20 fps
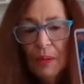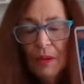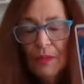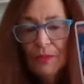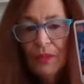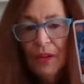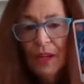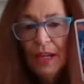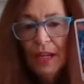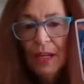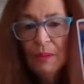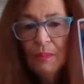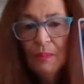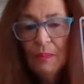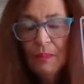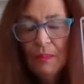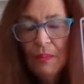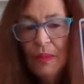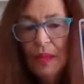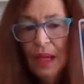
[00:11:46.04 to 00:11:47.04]
But for
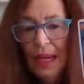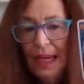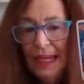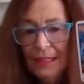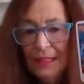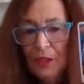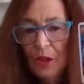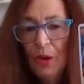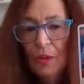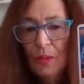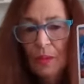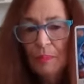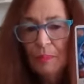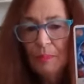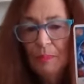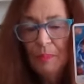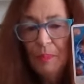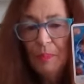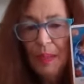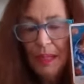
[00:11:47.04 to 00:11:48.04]
him, he's
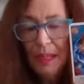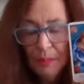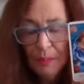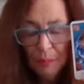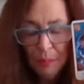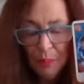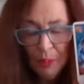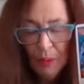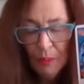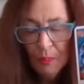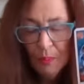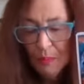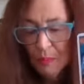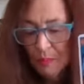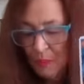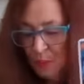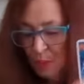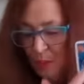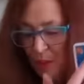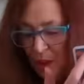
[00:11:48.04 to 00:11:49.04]
got big
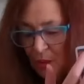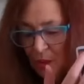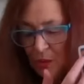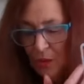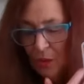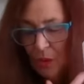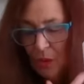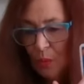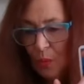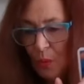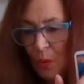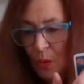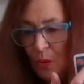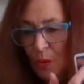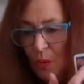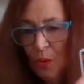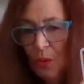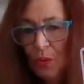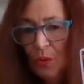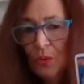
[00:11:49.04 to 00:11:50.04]
problems because the
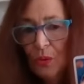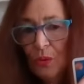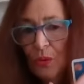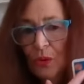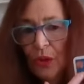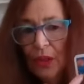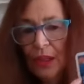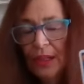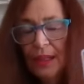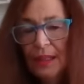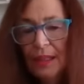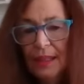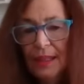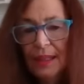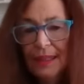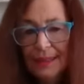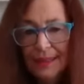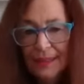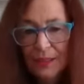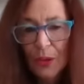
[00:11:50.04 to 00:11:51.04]
world
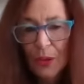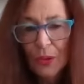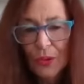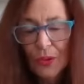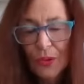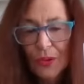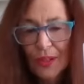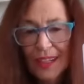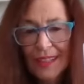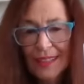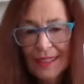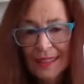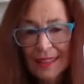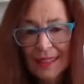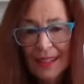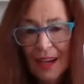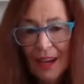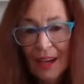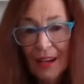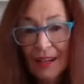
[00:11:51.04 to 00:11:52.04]
is not on
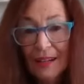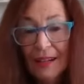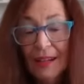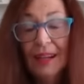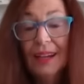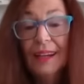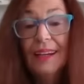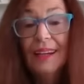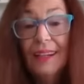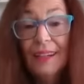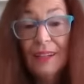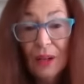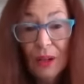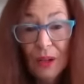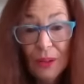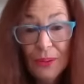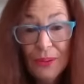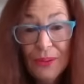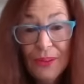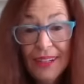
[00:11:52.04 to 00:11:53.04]
his side,
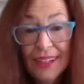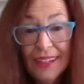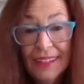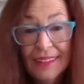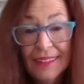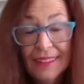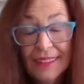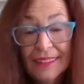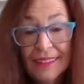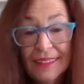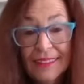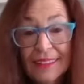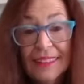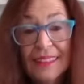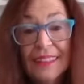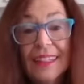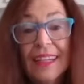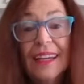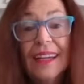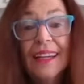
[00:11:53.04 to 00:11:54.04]
including
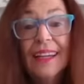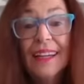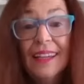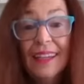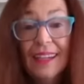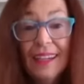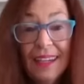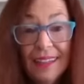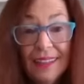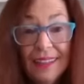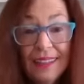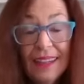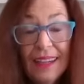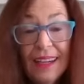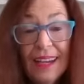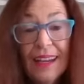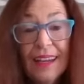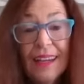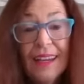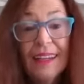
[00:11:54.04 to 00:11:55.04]

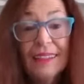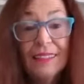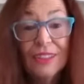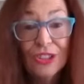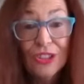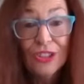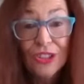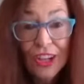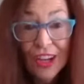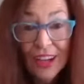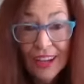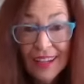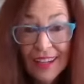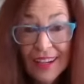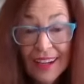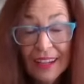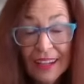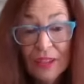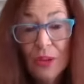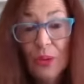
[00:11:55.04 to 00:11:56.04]
India and
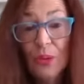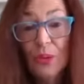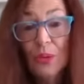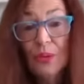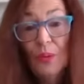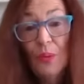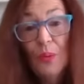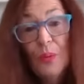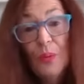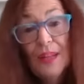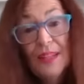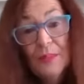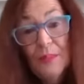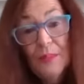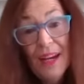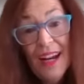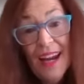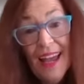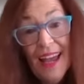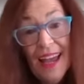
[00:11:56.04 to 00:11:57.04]
China, who have always
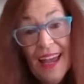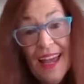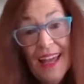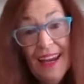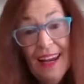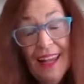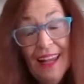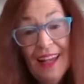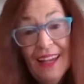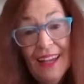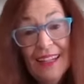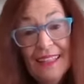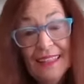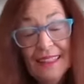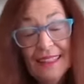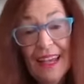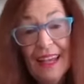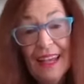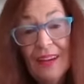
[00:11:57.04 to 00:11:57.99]
been allies.